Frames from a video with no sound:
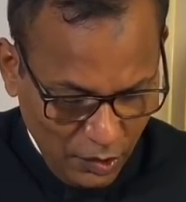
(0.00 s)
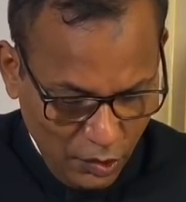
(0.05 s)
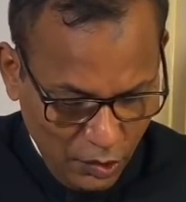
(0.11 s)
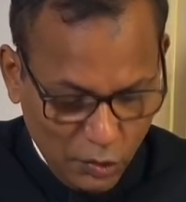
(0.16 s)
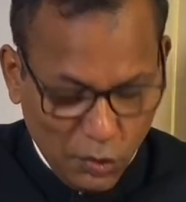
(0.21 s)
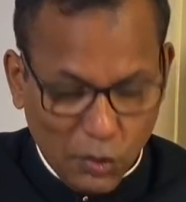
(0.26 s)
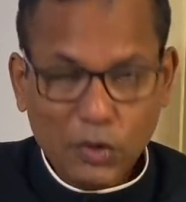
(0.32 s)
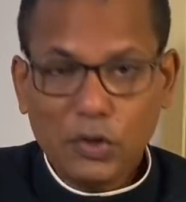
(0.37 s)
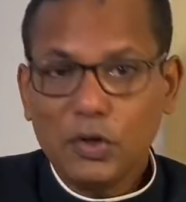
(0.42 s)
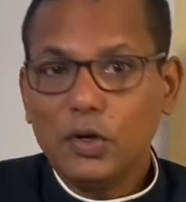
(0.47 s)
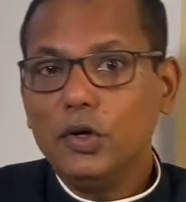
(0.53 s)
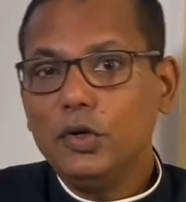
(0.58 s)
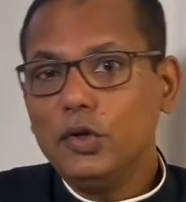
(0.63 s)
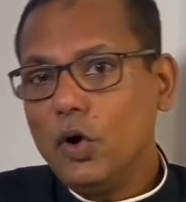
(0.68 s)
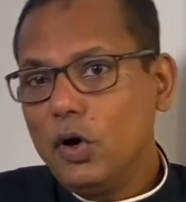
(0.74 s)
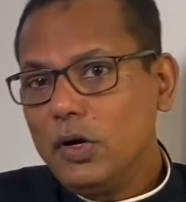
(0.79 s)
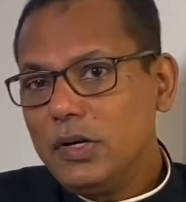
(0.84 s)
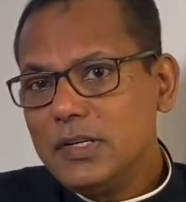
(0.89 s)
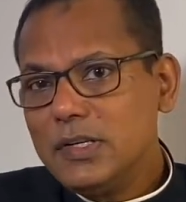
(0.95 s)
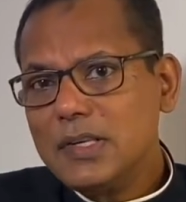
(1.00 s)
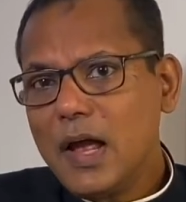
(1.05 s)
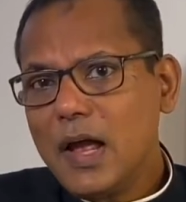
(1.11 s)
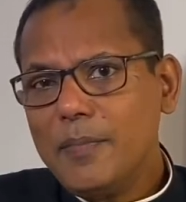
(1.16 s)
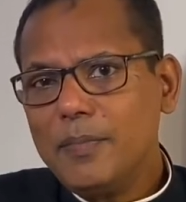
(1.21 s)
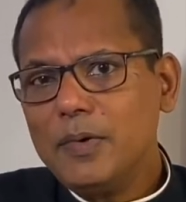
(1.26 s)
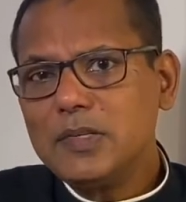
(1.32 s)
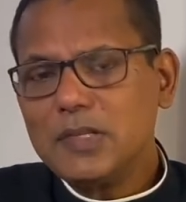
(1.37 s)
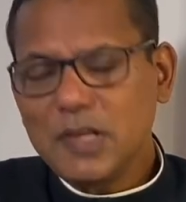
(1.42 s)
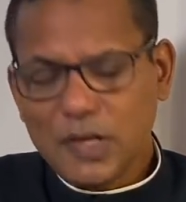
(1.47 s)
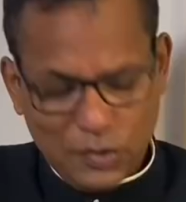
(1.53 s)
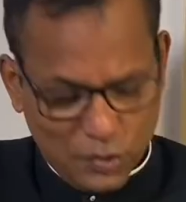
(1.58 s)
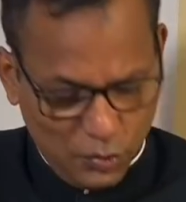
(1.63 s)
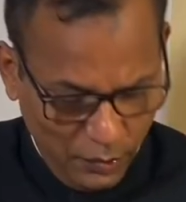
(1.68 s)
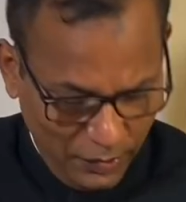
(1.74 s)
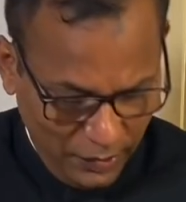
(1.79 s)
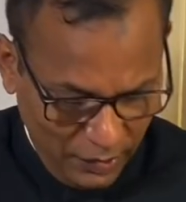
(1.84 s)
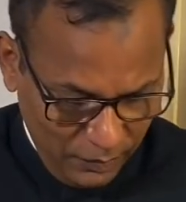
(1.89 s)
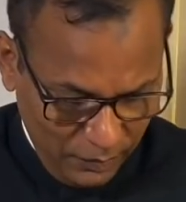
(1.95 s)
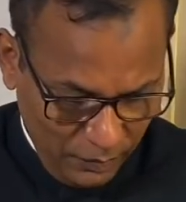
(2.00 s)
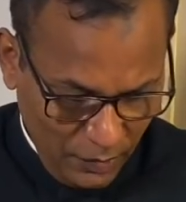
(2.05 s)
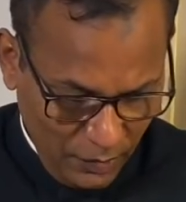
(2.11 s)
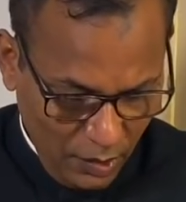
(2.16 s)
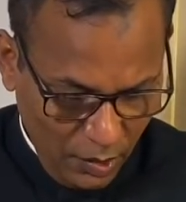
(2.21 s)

Look, your disciples are doing